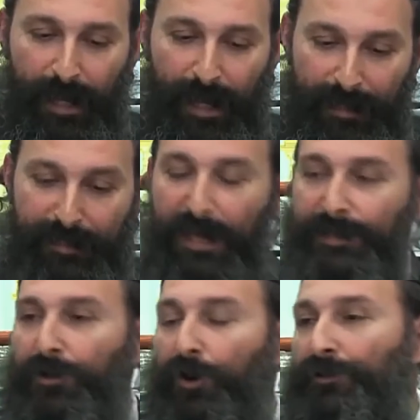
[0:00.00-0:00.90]
And it
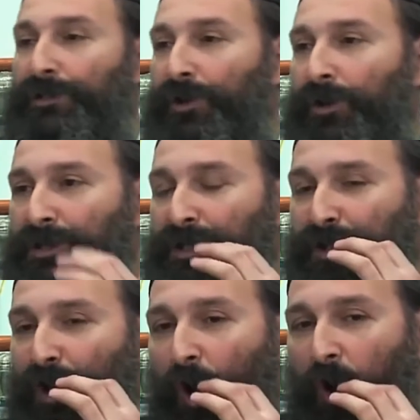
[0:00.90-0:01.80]
says in all the
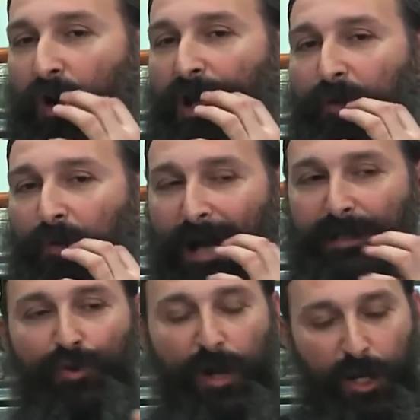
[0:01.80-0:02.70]
sources, the only
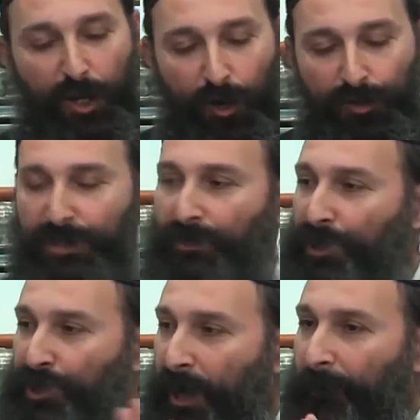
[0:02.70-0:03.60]
ones who are close to
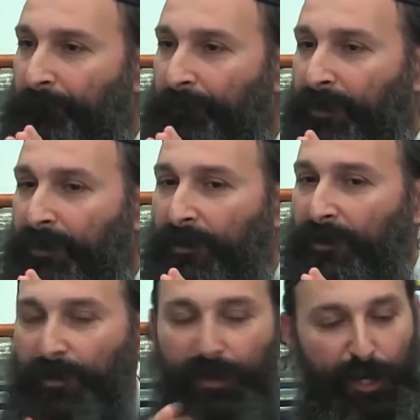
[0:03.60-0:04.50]
Hashem,
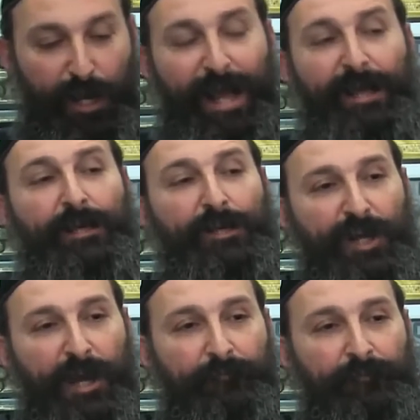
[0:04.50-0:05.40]
that are hugging
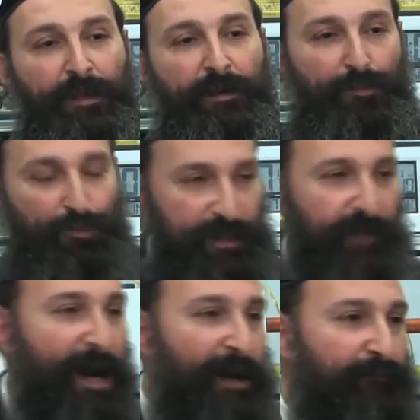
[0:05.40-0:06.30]
Hashem, will
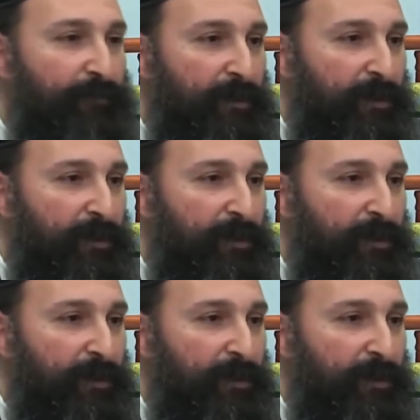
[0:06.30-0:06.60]
survive.